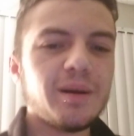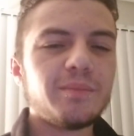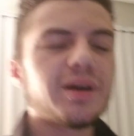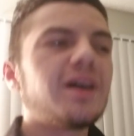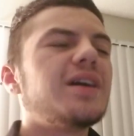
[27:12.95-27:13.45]

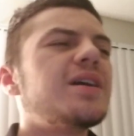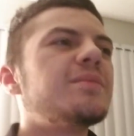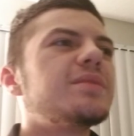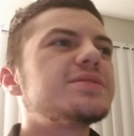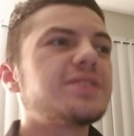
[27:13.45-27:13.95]
But,
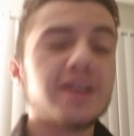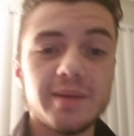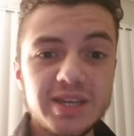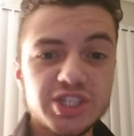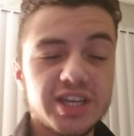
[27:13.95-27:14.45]
so then I got
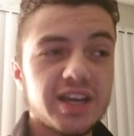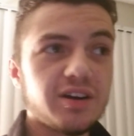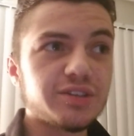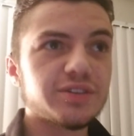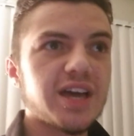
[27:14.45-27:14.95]
Misha, and I
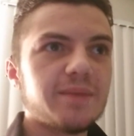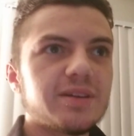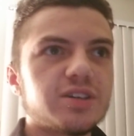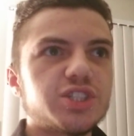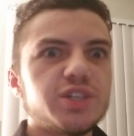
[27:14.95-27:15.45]
called her that
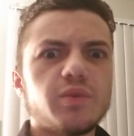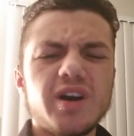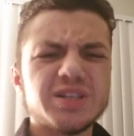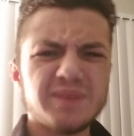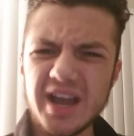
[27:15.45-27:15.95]
because she
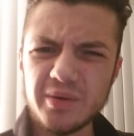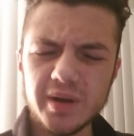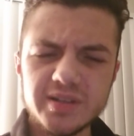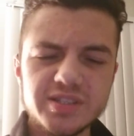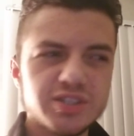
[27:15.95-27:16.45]
walked
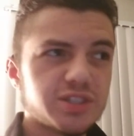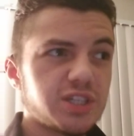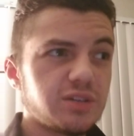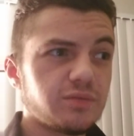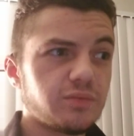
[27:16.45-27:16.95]
backwards.
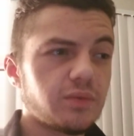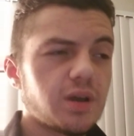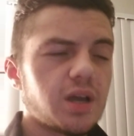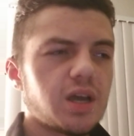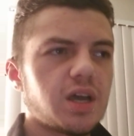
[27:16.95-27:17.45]
She
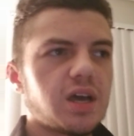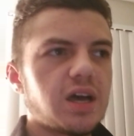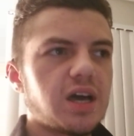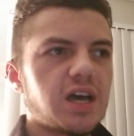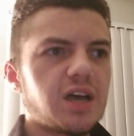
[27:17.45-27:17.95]

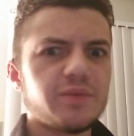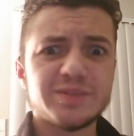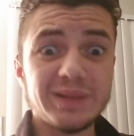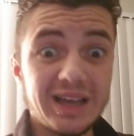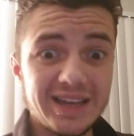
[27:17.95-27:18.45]
was
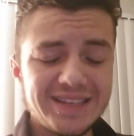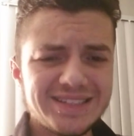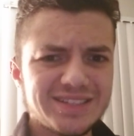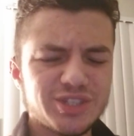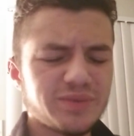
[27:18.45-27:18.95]
blind.
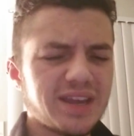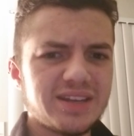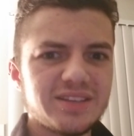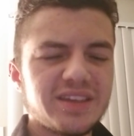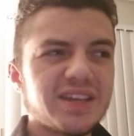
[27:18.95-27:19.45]
She ran
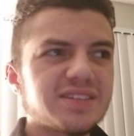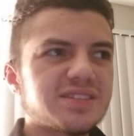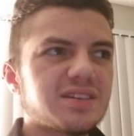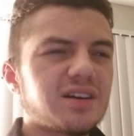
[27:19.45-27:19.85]
into things.